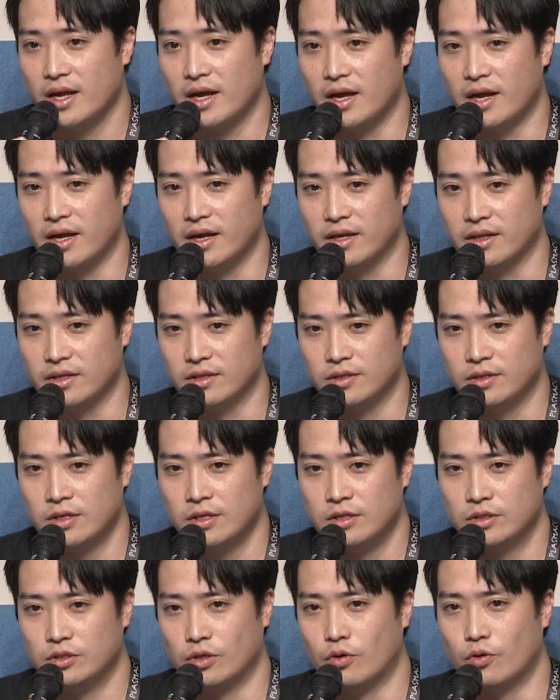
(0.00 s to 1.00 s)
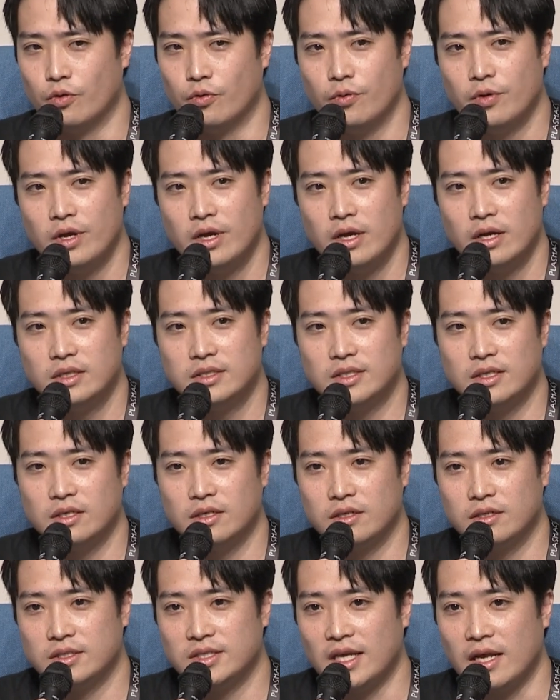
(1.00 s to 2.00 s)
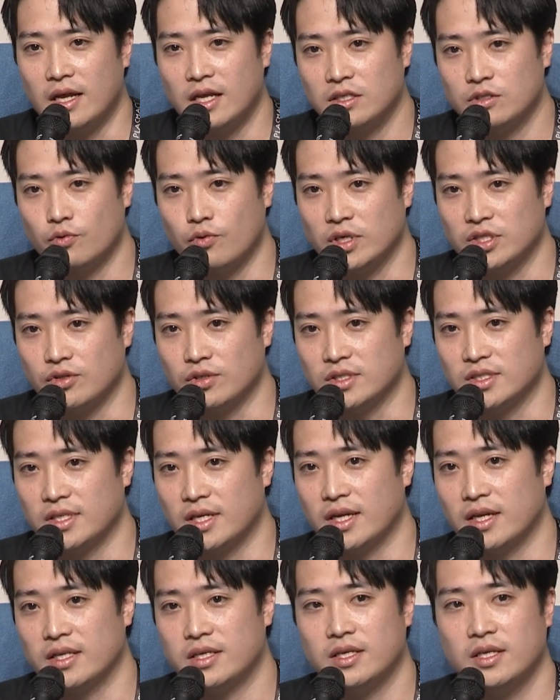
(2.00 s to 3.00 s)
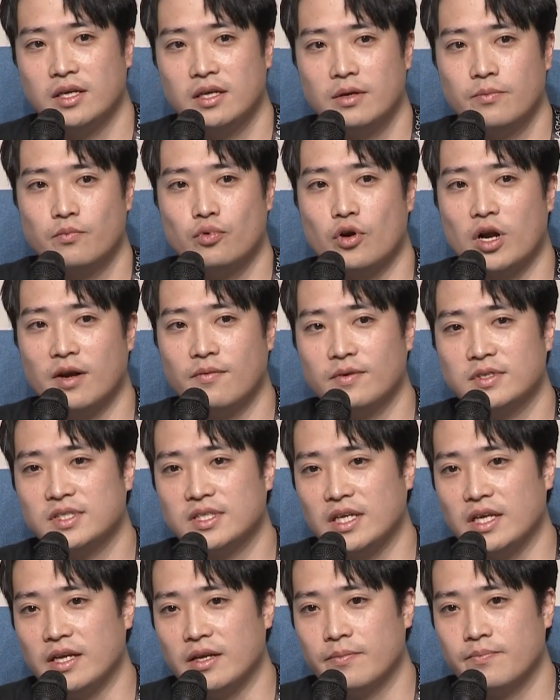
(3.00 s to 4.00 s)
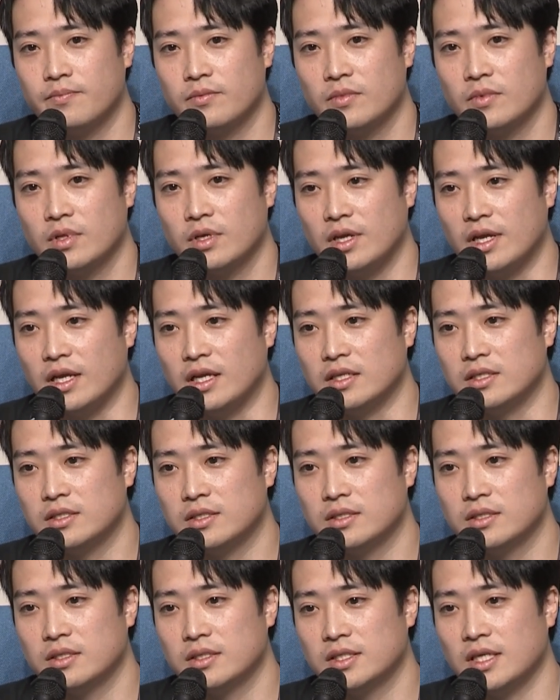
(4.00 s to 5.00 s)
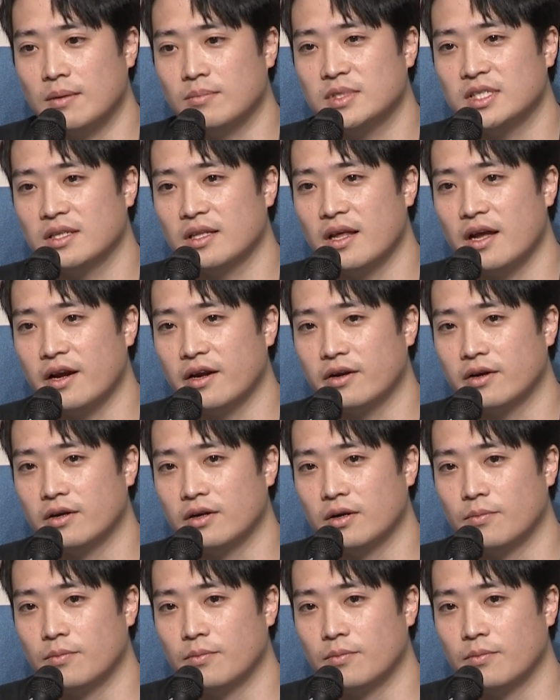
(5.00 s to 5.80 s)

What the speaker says: And so the second question is that privacy is something like